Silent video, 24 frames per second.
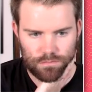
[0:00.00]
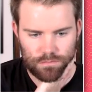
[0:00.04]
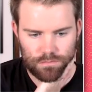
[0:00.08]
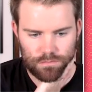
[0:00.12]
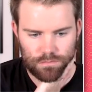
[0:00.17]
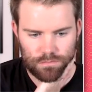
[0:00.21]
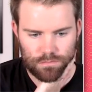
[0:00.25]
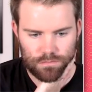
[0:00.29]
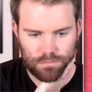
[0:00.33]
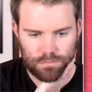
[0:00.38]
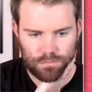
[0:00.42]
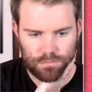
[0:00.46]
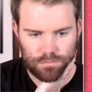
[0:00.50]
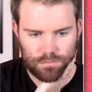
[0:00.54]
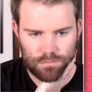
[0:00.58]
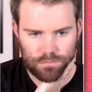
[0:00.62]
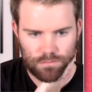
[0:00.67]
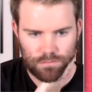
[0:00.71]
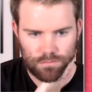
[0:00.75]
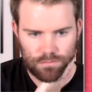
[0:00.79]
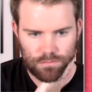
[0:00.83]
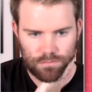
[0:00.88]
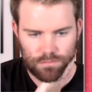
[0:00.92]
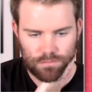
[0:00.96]

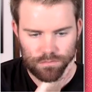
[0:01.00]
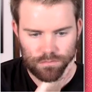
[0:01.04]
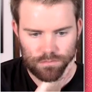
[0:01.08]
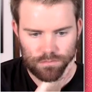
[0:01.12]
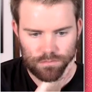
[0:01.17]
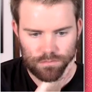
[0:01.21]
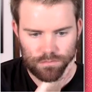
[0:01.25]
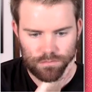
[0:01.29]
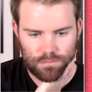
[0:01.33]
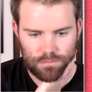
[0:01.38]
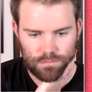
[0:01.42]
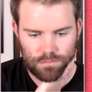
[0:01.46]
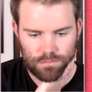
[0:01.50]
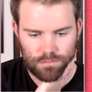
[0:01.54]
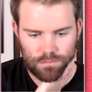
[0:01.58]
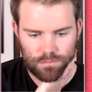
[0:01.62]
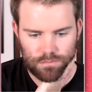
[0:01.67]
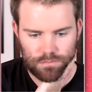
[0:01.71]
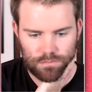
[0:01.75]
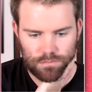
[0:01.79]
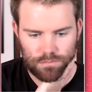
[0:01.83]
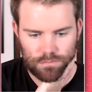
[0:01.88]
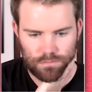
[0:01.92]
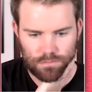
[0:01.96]

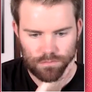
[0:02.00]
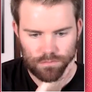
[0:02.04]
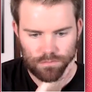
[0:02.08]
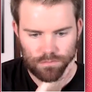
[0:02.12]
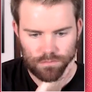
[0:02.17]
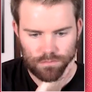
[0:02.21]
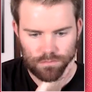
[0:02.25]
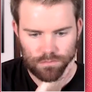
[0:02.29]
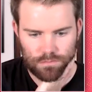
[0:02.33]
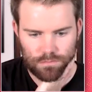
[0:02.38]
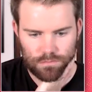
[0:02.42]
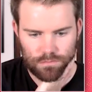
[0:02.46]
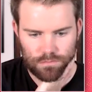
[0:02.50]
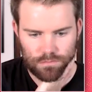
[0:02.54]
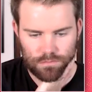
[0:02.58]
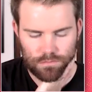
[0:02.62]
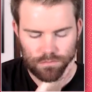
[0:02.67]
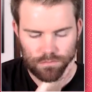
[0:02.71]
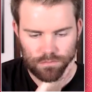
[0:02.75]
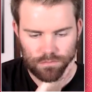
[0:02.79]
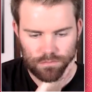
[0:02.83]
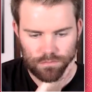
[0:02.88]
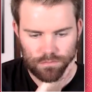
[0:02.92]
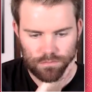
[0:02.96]

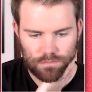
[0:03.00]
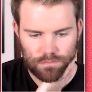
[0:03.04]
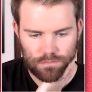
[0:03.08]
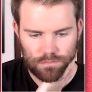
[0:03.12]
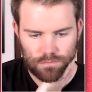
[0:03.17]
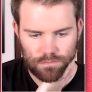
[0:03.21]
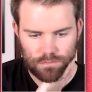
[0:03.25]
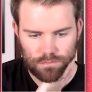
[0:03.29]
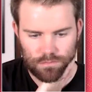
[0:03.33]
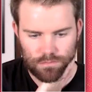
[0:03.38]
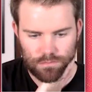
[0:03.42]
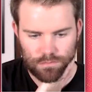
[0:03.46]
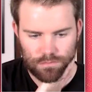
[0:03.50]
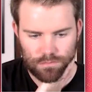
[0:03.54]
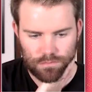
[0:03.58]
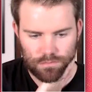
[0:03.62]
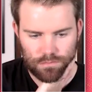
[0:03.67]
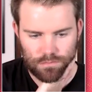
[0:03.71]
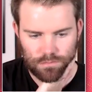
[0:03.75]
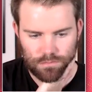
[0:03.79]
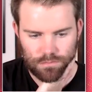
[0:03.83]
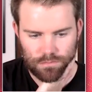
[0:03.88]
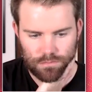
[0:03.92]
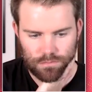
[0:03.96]

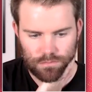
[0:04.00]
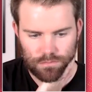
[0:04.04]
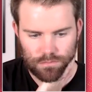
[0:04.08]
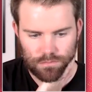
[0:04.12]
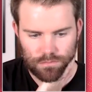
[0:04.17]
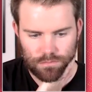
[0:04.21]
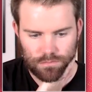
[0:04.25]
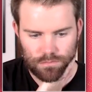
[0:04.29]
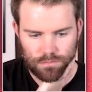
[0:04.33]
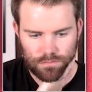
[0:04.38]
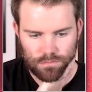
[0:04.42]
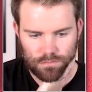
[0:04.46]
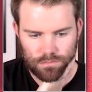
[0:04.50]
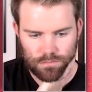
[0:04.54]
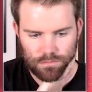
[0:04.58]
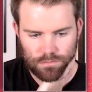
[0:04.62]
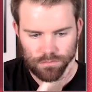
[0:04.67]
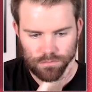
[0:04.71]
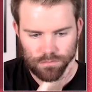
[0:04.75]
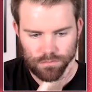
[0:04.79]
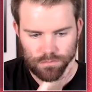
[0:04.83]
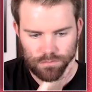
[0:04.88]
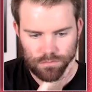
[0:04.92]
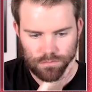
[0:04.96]

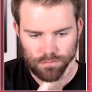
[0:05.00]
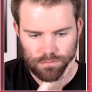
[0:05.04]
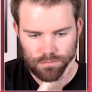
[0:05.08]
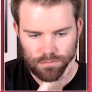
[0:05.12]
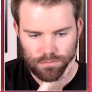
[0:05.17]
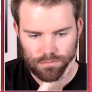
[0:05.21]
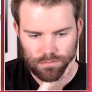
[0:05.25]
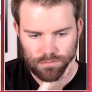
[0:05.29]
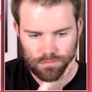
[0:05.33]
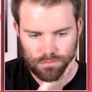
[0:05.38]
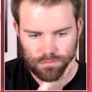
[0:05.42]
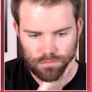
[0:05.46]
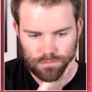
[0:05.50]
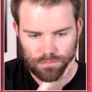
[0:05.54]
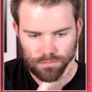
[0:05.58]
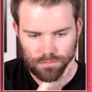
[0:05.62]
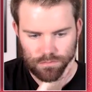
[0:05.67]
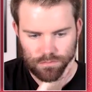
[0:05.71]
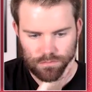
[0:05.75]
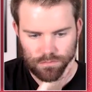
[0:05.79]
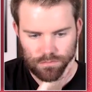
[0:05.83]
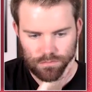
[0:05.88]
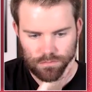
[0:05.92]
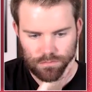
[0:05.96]

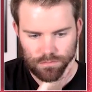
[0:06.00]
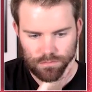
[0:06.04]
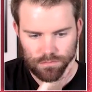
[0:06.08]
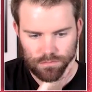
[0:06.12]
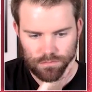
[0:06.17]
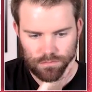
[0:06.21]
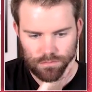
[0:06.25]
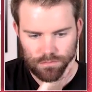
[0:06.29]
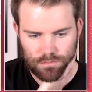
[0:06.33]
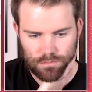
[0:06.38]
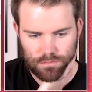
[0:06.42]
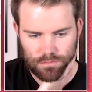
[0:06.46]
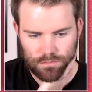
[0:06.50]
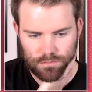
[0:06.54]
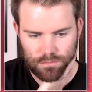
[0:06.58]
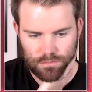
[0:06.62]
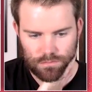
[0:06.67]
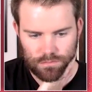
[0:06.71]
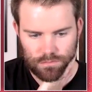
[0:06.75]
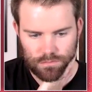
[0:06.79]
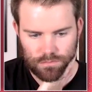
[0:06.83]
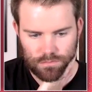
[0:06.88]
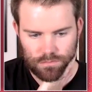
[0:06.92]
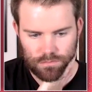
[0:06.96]

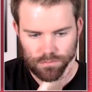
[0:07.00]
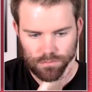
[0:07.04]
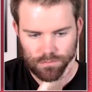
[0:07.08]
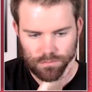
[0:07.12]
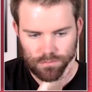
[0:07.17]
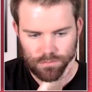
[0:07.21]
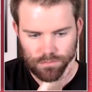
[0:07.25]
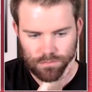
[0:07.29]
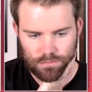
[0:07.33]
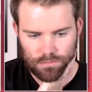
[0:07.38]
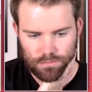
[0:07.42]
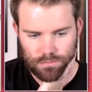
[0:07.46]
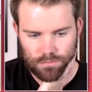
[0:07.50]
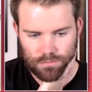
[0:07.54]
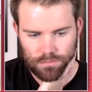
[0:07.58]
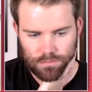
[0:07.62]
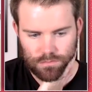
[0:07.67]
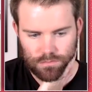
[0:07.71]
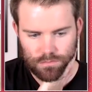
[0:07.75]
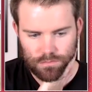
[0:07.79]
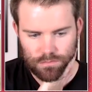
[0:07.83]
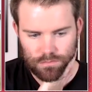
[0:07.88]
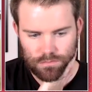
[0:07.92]
This person isn't speaking.